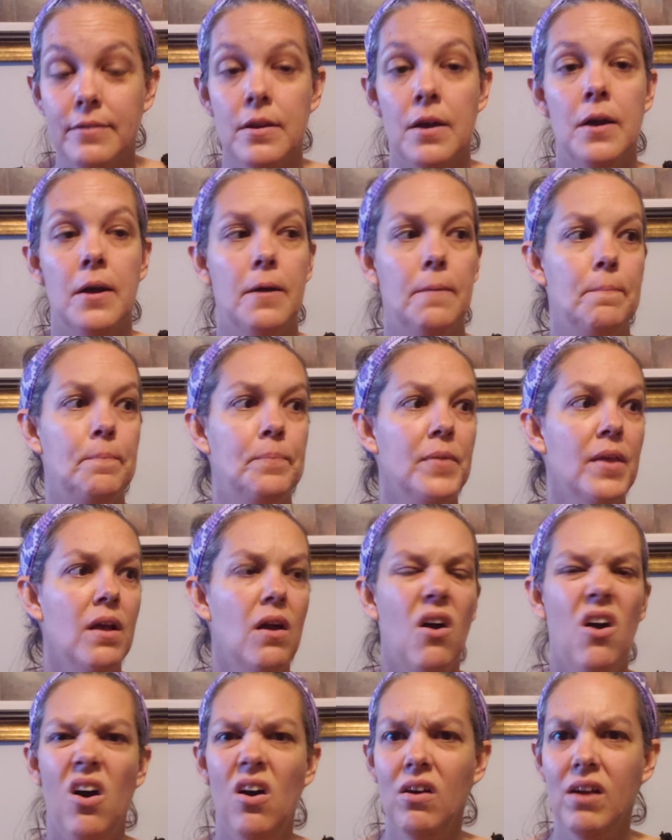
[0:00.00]
Um,
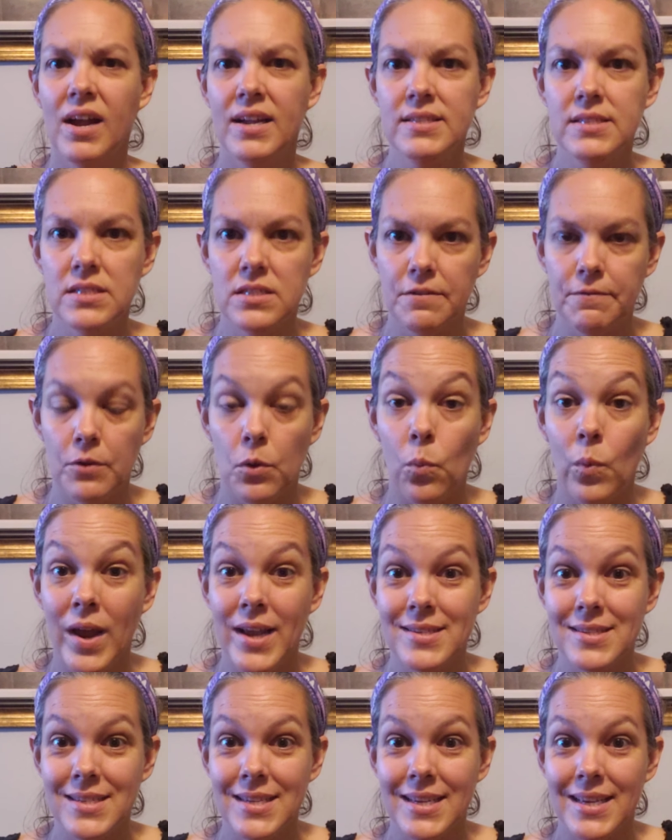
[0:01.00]
all kinds of different
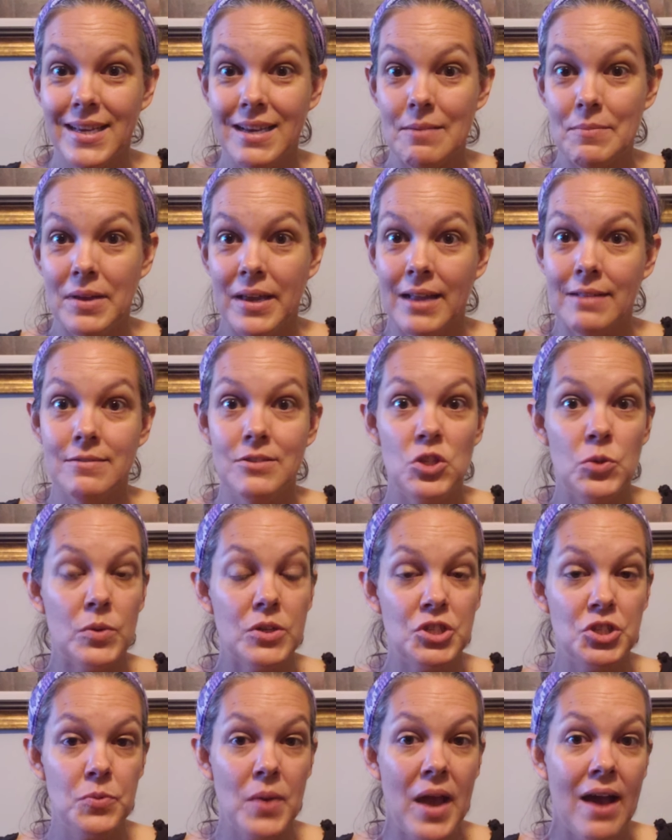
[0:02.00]
ways that he can come against you,
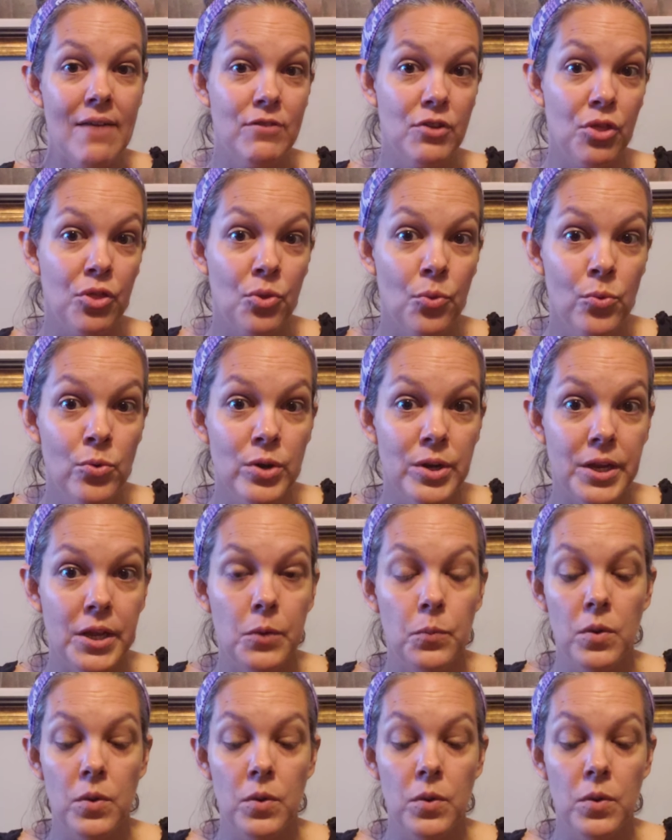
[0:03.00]
but you have authority.